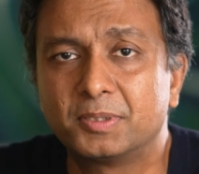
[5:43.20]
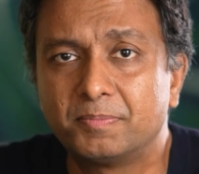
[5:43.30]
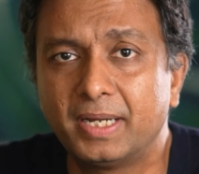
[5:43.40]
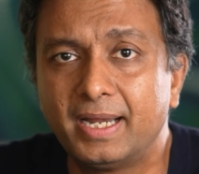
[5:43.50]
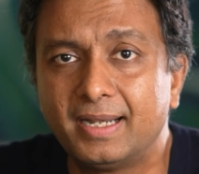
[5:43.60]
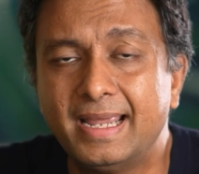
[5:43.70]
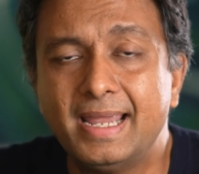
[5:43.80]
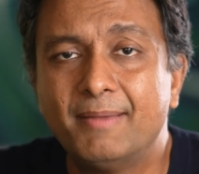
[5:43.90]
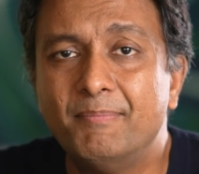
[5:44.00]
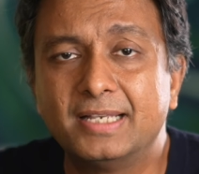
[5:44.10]
prepared,
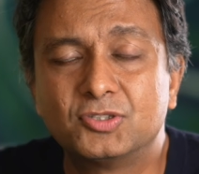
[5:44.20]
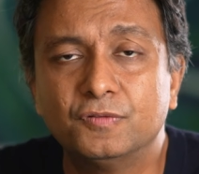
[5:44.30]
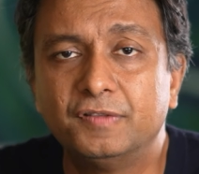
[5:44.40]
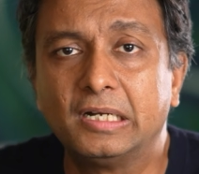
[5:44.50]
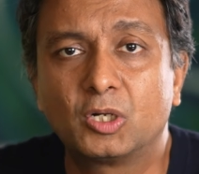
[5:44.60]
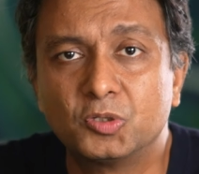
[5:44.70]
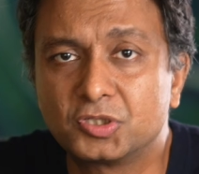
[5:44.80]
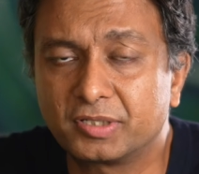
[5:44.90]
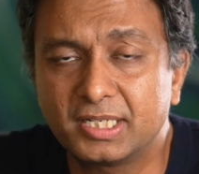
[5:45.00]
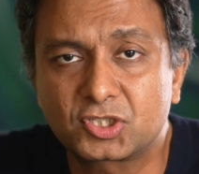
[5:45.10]
makes you feel closer to
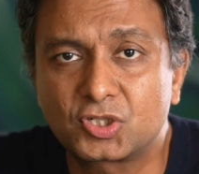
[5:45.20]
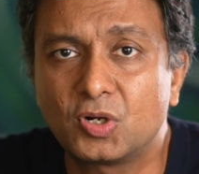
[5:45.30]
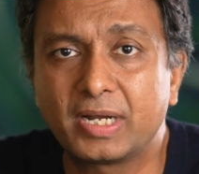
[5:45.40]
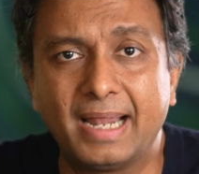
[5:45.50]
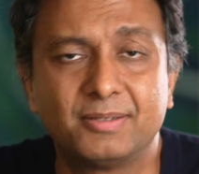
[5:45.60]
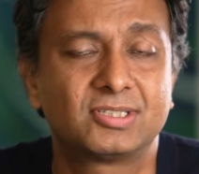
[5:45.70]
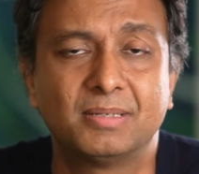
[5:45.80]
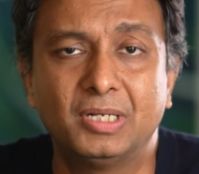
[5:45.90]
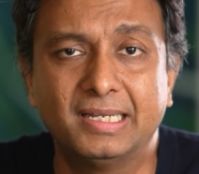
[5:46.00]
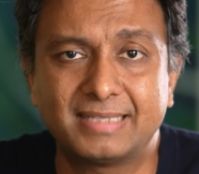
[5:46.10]
the restaurant,
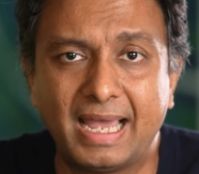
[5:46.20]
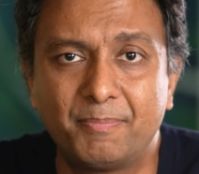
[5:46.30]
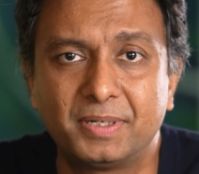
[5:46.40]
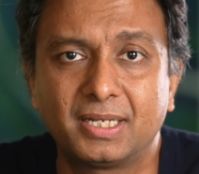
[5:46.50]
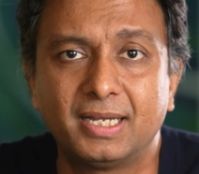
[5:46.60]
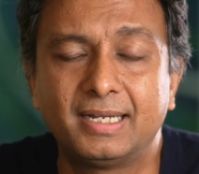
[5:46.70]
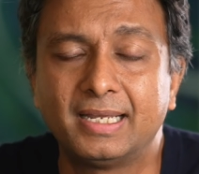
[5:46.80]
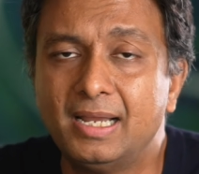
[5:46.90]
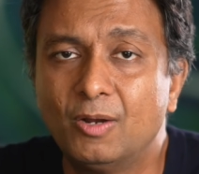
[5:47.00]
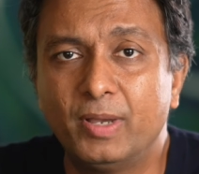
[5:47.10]
stimulates appetite.
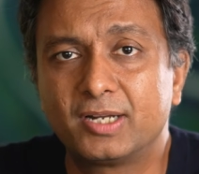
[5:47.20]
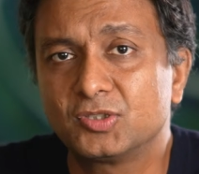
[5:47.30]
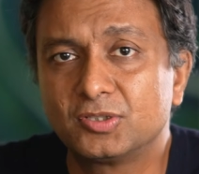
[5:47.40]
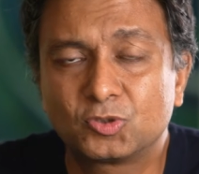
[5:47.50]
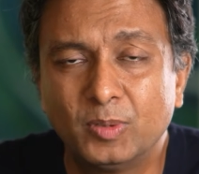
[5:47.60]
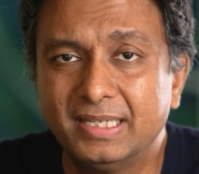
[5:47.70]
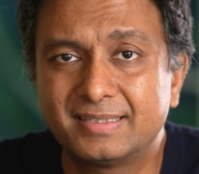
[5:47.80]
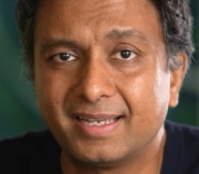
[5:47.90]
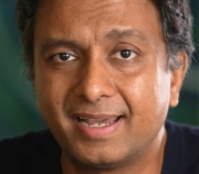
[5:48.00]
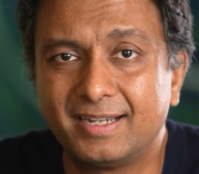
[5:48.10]
Whereas on the Swiggy
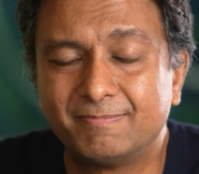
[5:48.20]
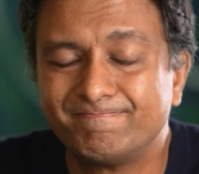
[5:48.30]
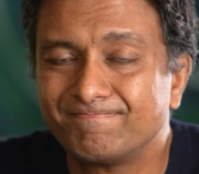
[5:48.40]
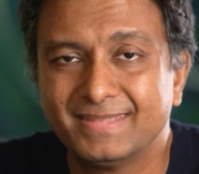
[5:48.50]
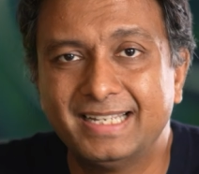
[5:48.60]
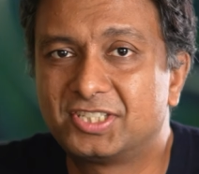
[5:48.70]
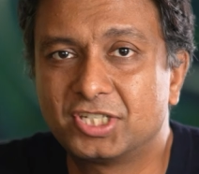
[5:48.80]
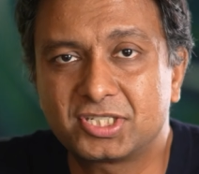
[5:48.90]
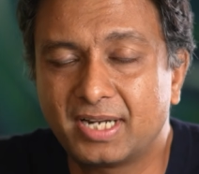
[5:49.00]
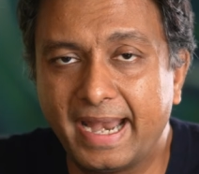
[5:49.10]
side, it's
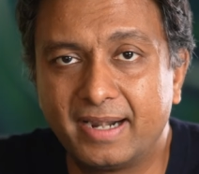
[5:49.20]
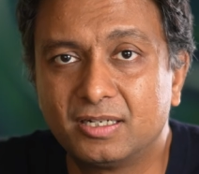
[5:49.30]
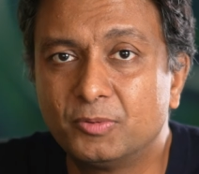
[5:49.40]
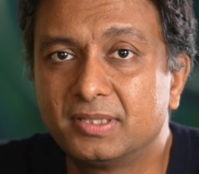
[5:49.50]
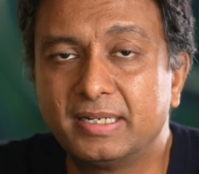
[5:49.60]
just a header with the